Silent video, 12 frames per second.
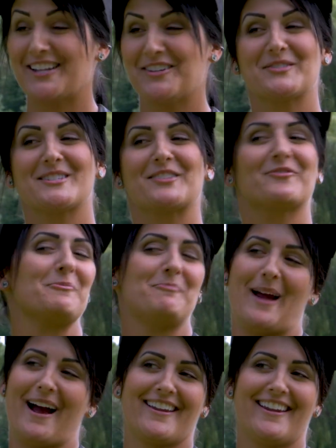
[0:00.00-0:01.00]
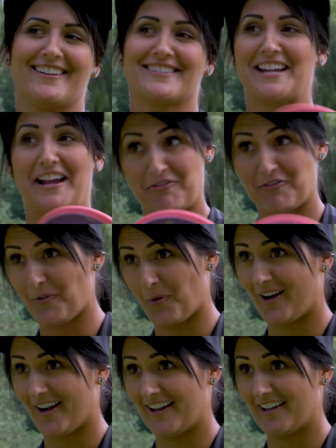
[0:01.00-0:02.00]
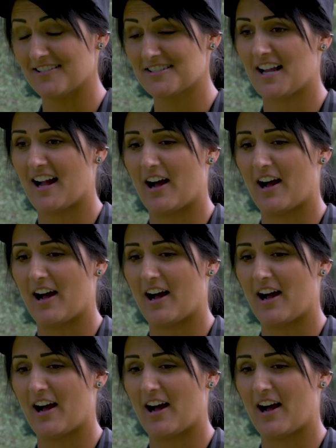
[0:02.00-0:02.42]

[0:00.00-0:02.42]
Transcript: use this for backhand and forehand.